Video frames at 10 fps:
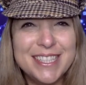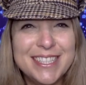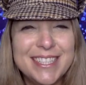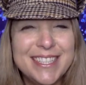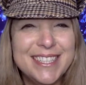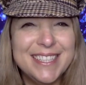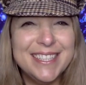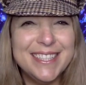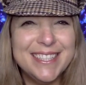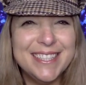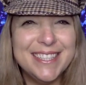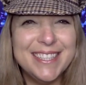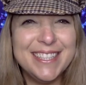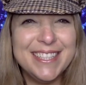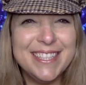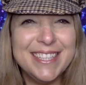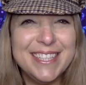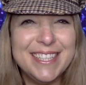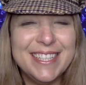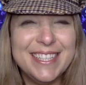
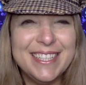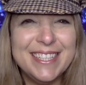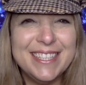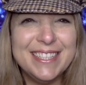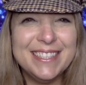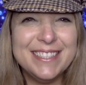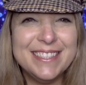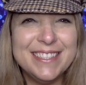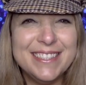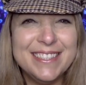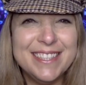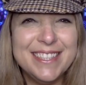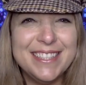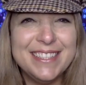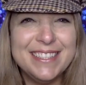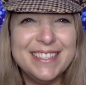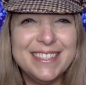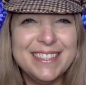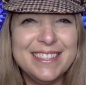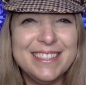
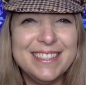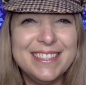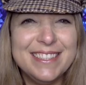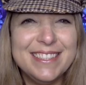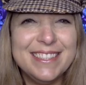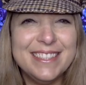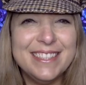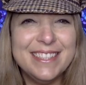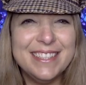Nothing is said.